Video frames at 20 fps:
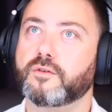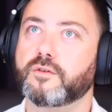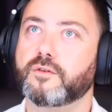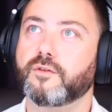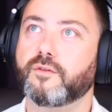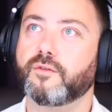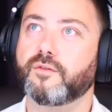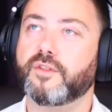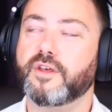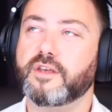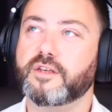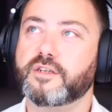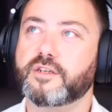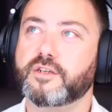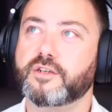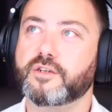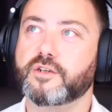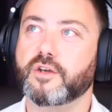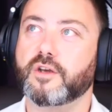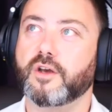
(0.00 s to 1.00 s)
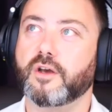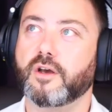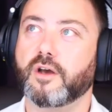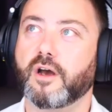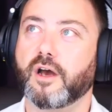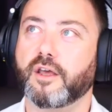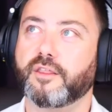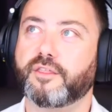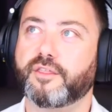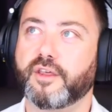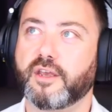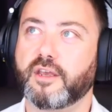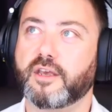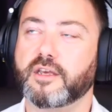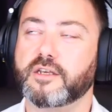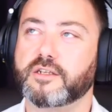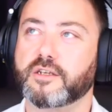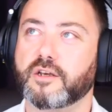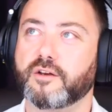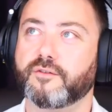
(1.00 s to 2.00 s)
this, I think,
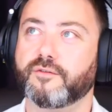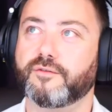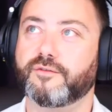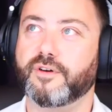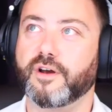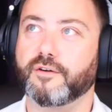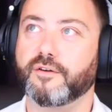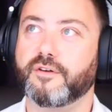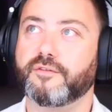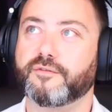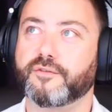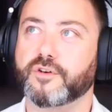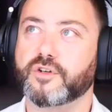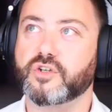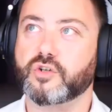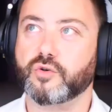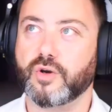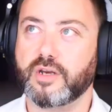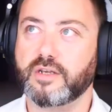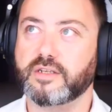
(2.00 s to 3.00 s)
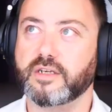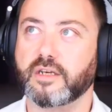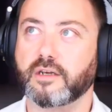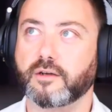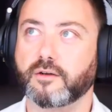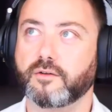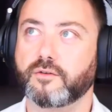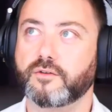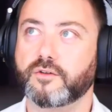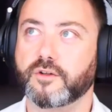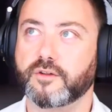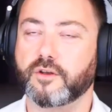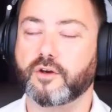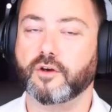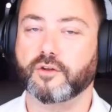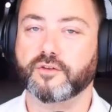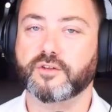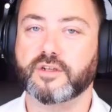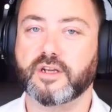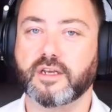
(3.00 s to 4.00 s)
is very frustrating to the
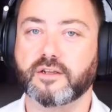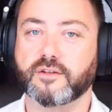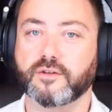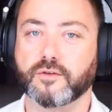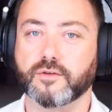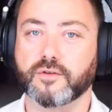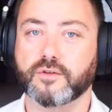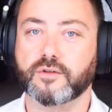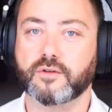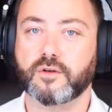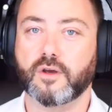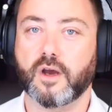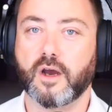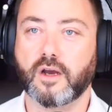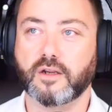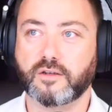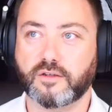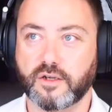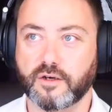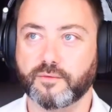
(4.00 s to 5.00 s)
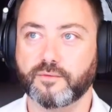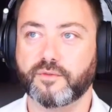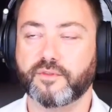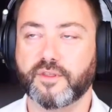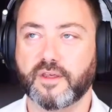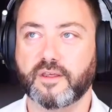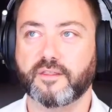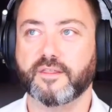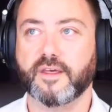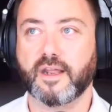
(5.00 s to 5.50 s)
Continentals. I don't think they